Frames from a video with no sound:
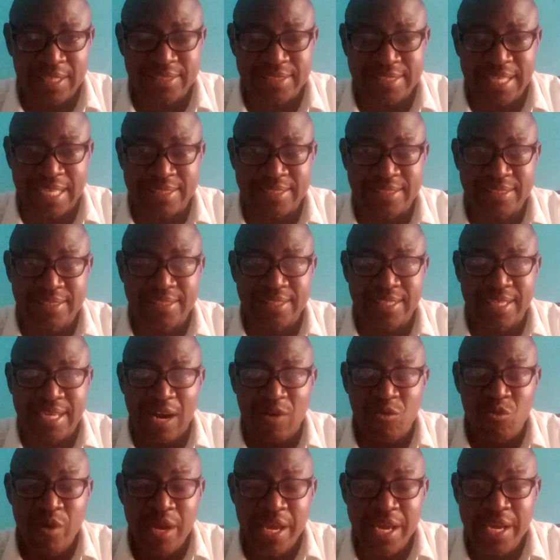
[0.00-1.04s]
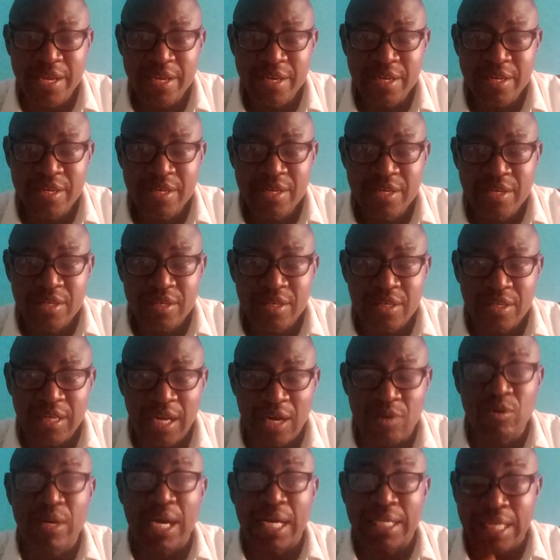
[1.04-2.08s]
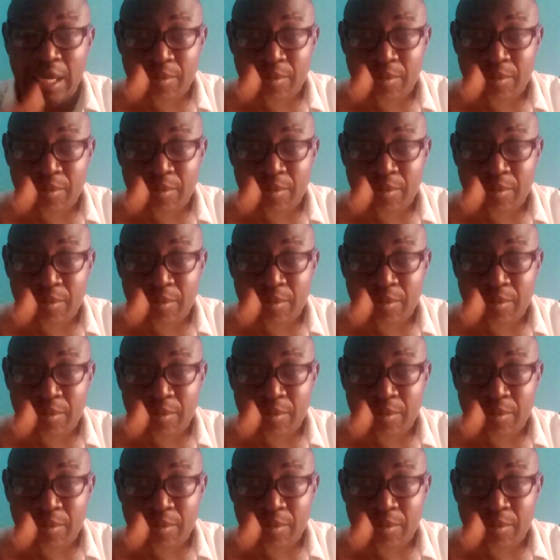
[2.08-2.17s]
statistical way, and we can